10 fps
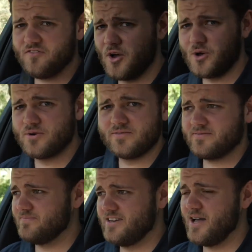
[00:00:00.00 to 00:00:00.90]

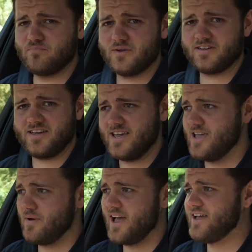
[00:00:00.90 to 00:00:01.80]
phone number
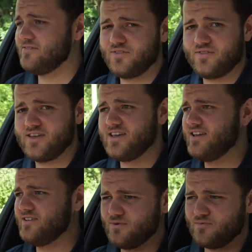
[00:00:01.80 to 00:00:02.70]
keypad
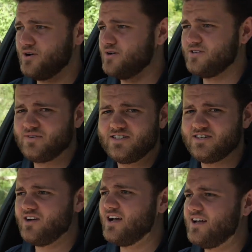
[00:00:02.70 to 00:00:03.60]
thing and the rotary
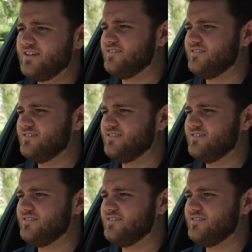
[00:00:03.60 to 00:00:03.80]
dial,